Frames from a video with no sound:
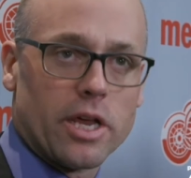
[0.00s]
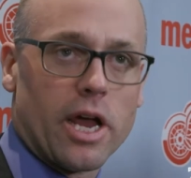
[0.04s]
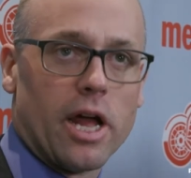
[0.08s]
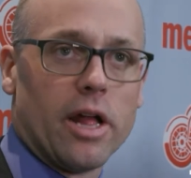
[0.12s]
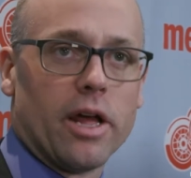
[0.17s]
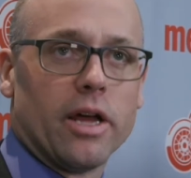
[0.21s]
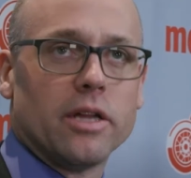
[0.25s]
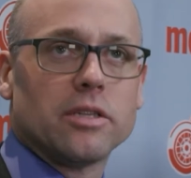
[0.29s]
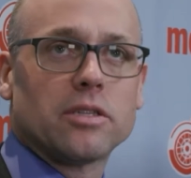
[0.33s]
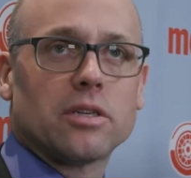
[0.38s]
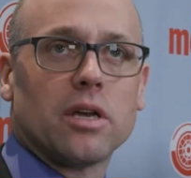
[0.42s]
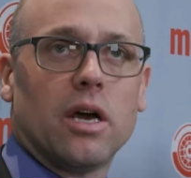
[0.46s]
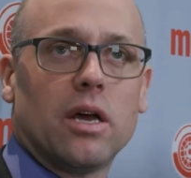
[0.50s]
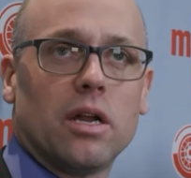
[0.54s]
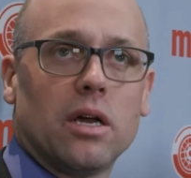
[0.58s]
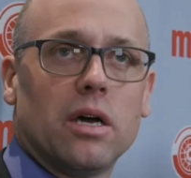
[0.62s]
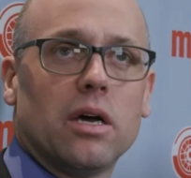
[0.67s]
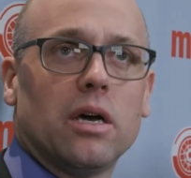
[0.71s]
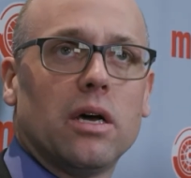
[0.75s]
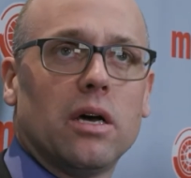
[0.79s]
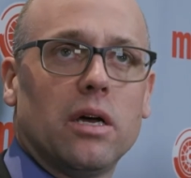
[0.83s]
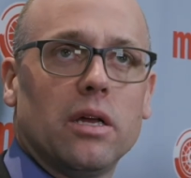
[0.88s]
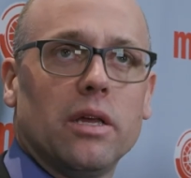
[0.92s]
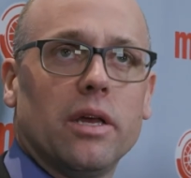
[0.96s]

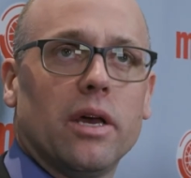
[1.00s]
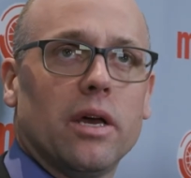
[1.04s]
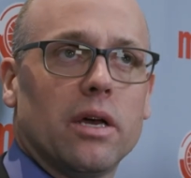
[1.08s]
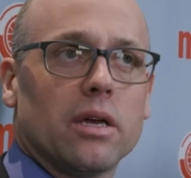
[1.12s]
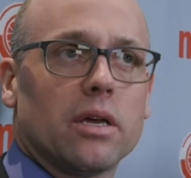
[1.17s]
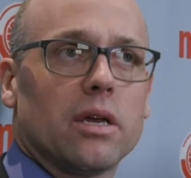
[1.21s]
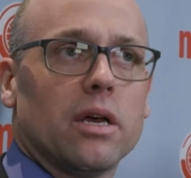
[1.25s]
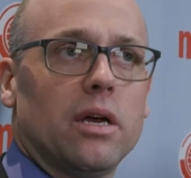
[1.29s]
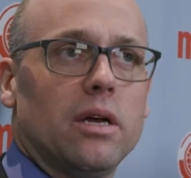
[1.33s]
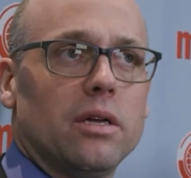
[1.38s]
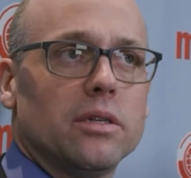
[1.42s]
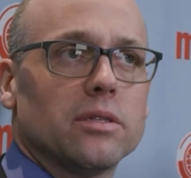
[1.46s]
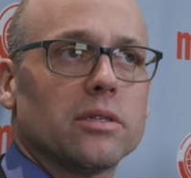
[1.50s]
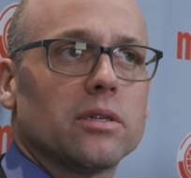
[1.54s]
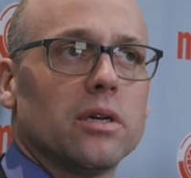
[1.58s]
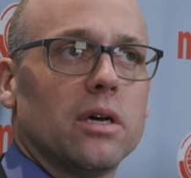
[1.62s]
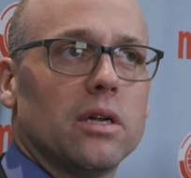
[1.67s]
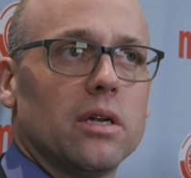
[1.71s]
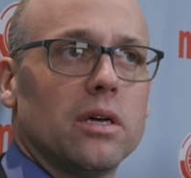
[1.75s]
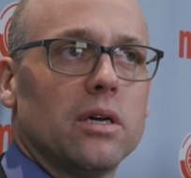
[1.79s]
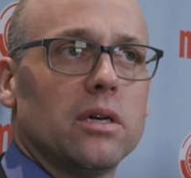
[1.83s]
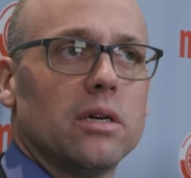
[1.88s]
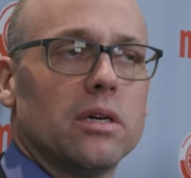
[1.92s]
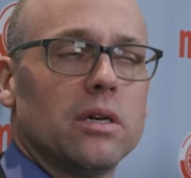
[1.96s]
Callahan's
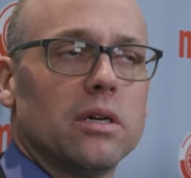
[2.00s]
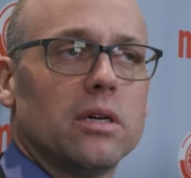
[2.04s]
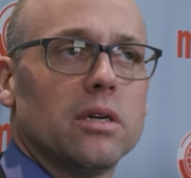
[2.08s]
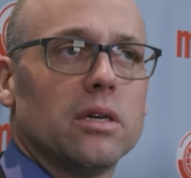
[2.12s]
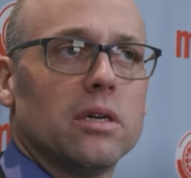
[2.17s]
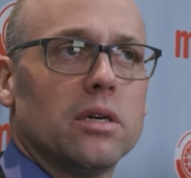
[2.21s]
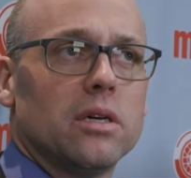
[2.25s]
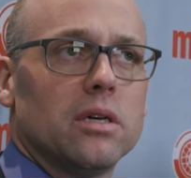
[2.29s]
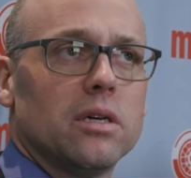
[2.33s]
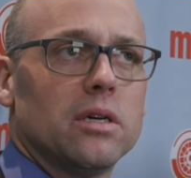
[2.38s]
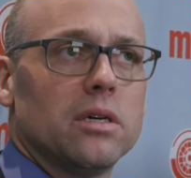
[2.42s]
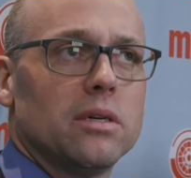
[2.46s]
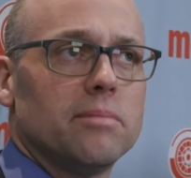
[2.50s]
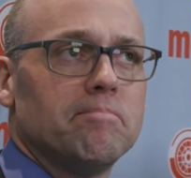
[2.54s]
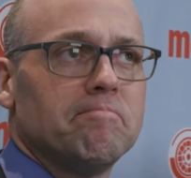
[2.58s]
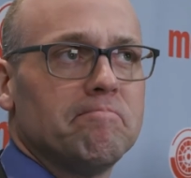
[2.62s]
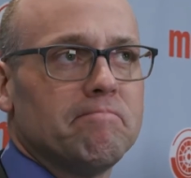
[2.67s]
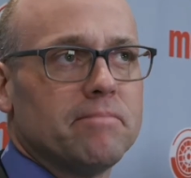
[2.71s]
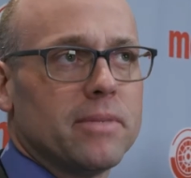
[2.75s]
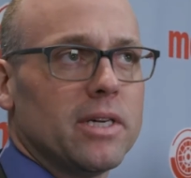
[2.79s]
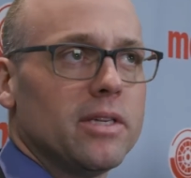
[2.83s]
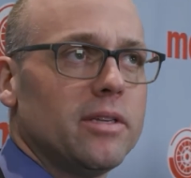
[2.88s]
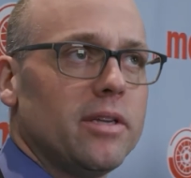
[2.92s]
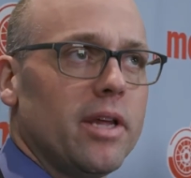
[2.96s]
got
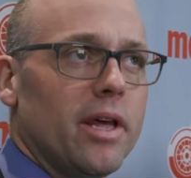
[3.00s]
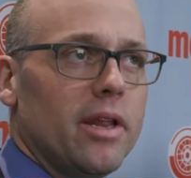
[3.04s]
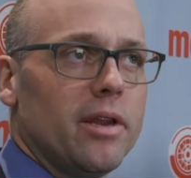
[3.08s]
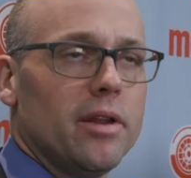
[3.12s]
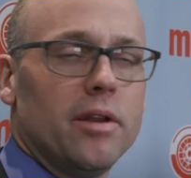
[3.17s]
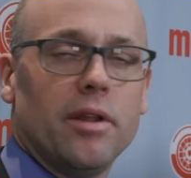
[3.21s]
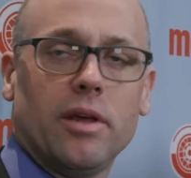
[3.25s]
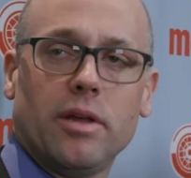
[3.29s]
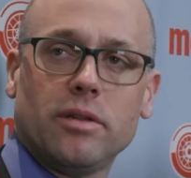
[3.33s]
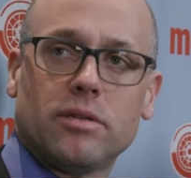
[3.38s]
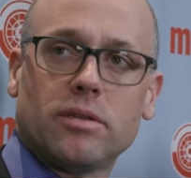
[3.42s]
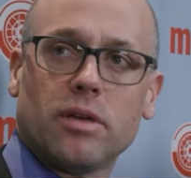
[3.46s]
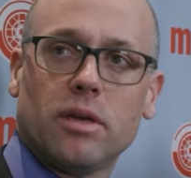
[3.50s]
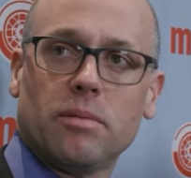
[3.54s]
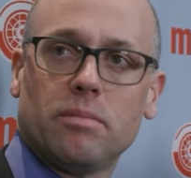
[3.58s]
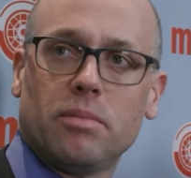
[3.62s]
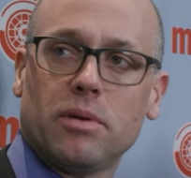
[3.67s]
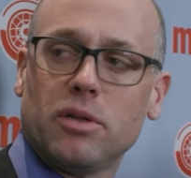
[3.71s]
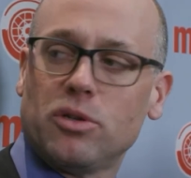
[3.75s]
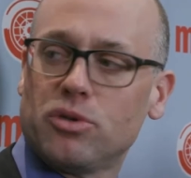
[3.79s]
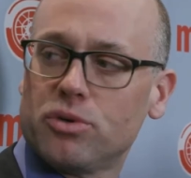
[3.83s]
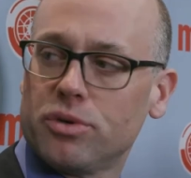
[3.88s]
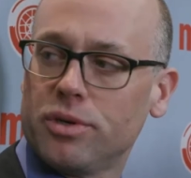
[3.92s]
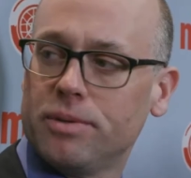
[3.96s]
a day-to-day
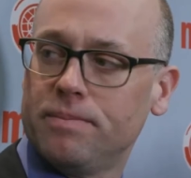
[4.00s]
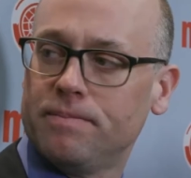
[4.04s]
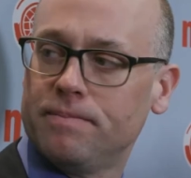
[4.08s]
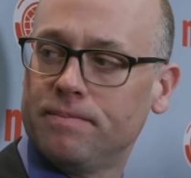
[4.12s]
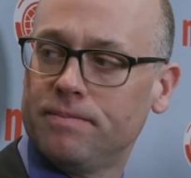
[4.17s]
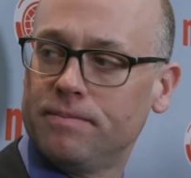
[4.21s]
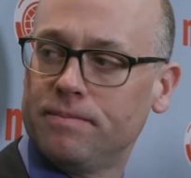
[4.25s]
type injury.